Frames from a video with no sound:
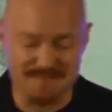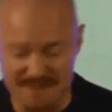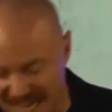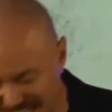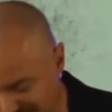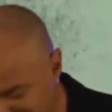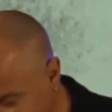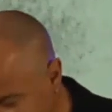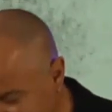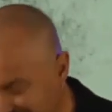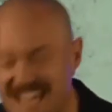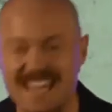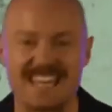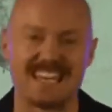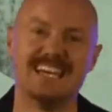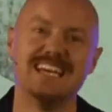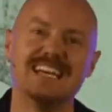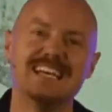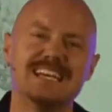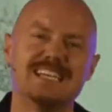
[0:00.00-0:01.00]
he might
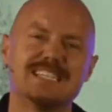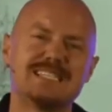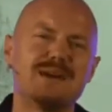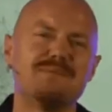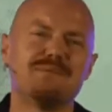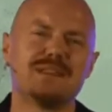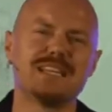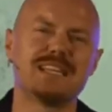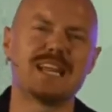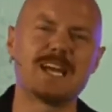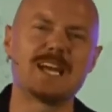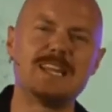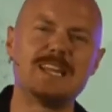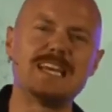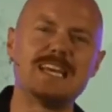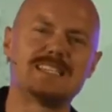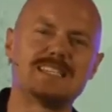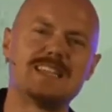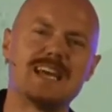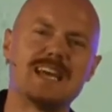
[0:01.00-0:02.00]
say something
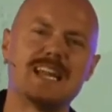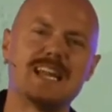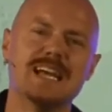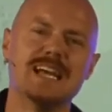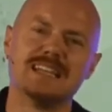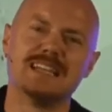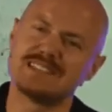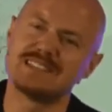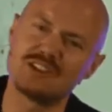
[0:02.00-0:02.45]
like this that